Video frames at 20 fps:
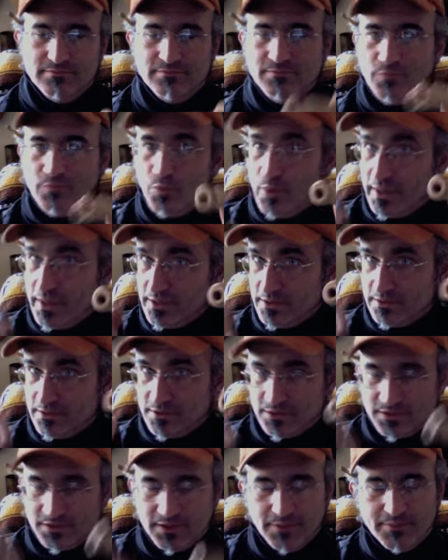wiggled
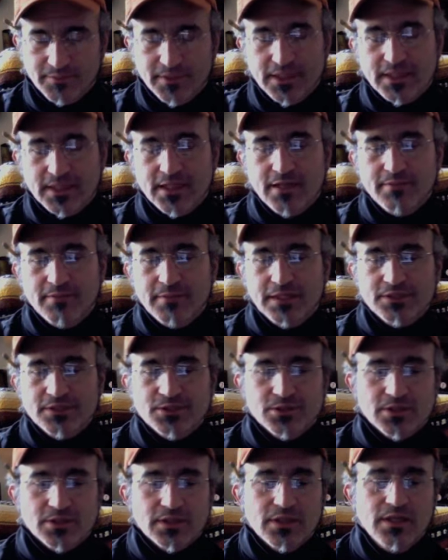or something, I'm not
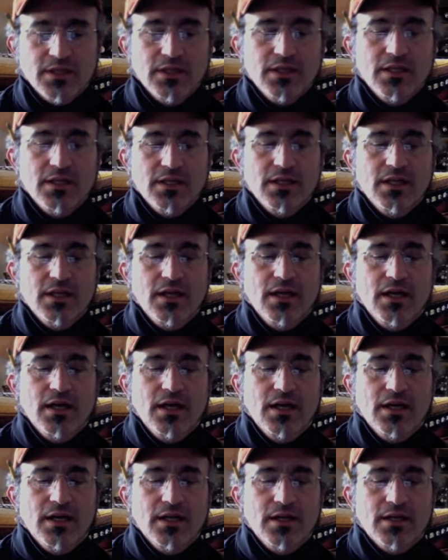sure.
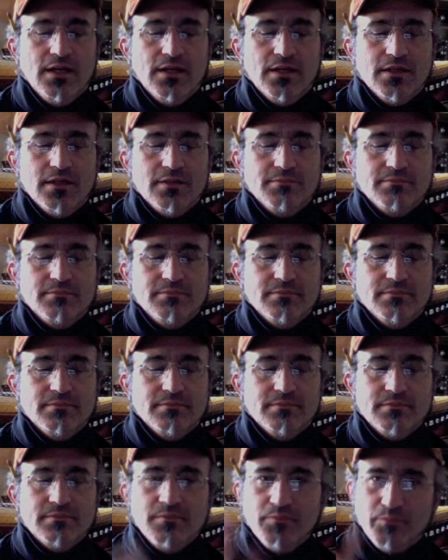
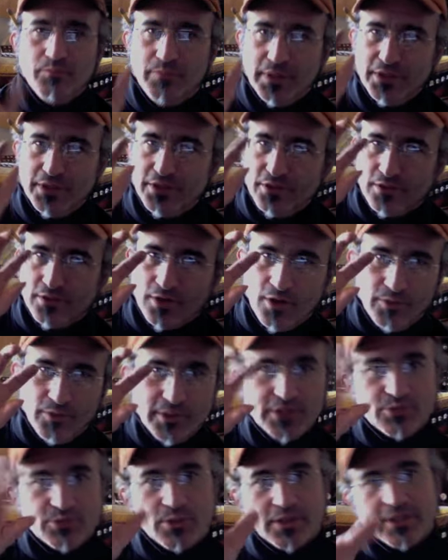But you're
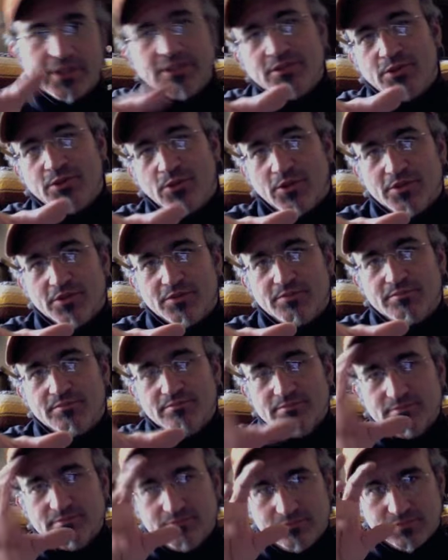always working towards
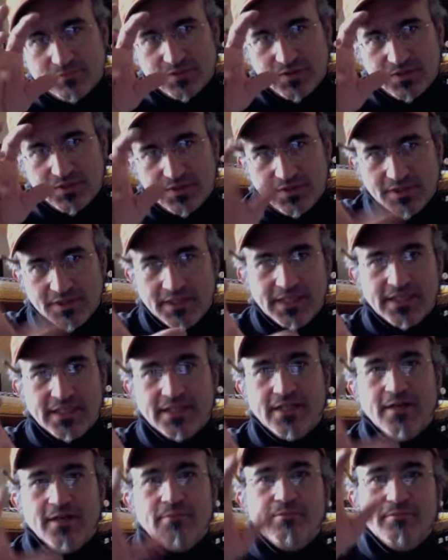cleaning it
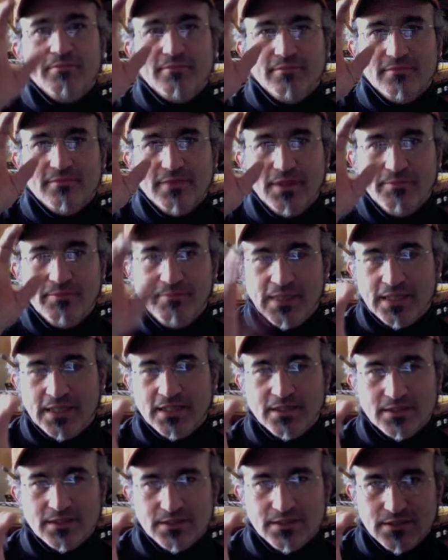up and
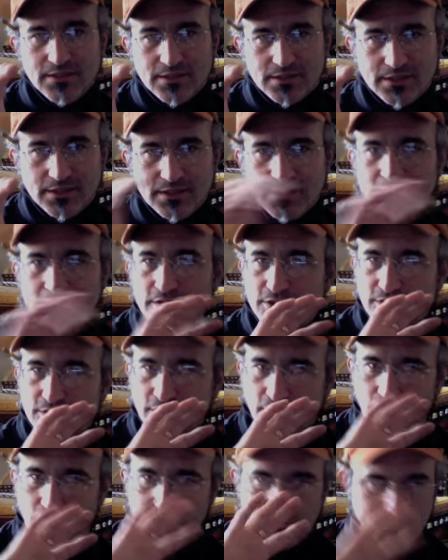making it look good.
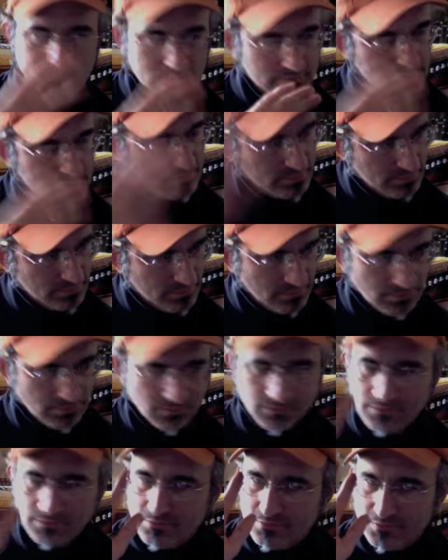So
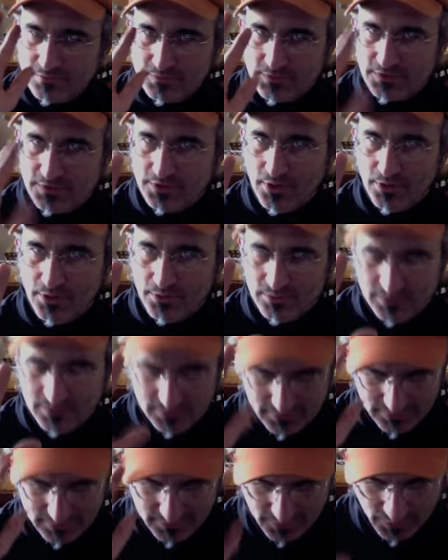don't
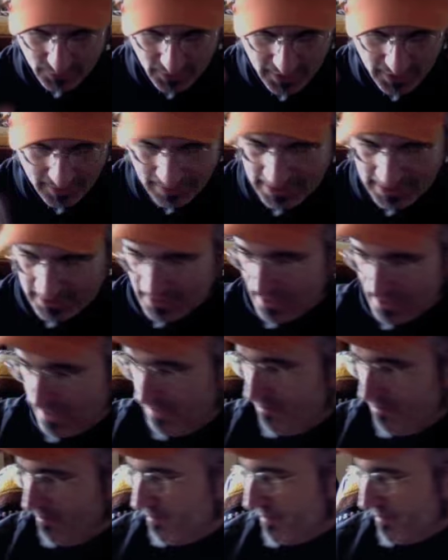worry about that.
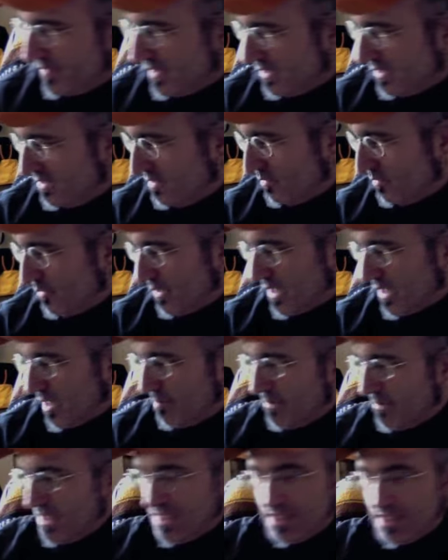When I
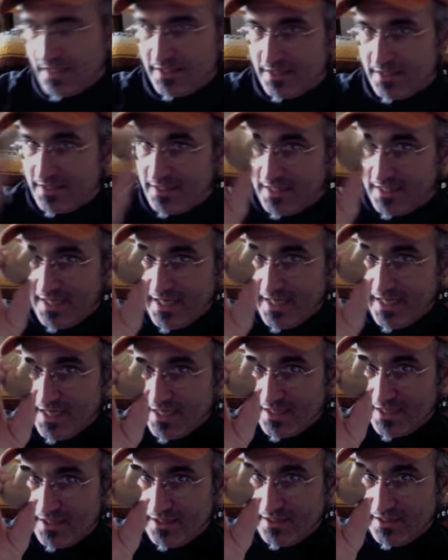made the
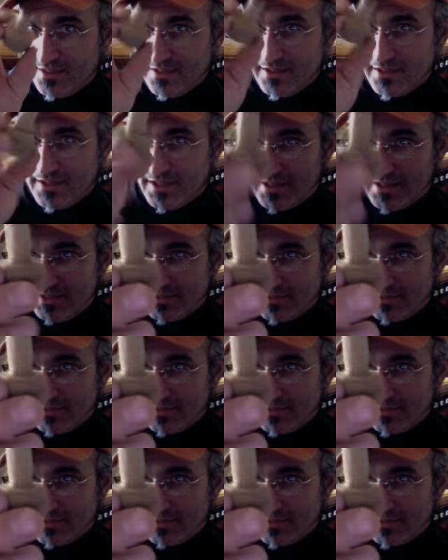end that is